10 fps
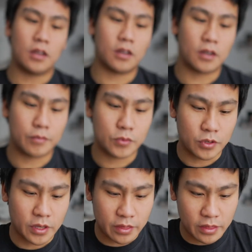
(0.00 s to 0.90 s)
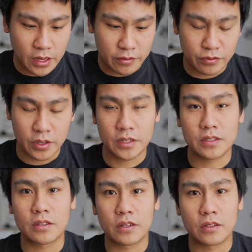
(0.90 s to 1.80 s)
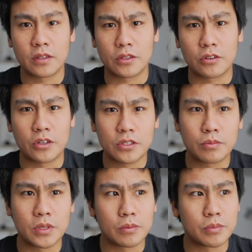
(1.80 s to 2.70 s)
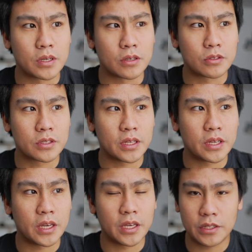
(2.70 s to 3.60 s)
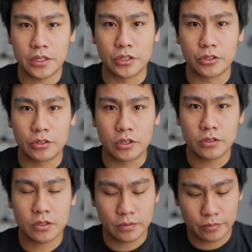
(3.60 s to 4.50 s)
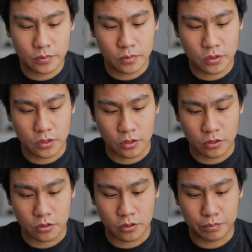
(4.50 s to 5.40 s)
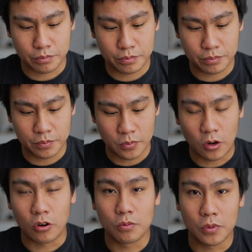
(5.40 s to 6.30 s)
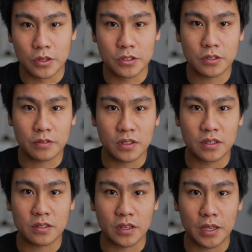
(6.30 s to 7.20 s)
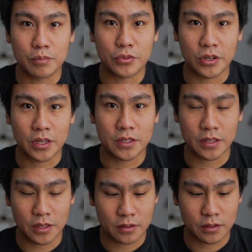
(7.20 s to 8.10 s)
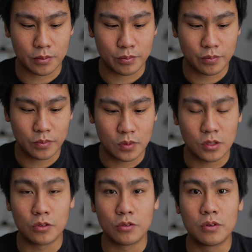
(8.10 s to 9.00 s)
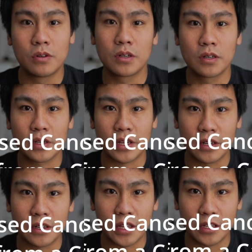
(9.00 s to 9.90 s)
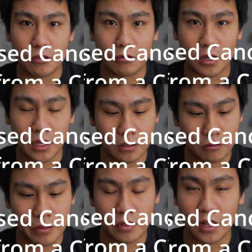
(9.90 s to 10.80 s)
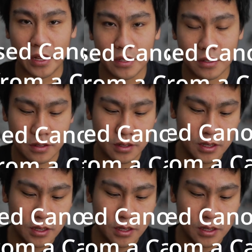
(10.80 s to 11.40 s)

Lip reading: to get that fixed, it cost me about 80 euros. So almost the same price as a new Canon AE1 with the lens.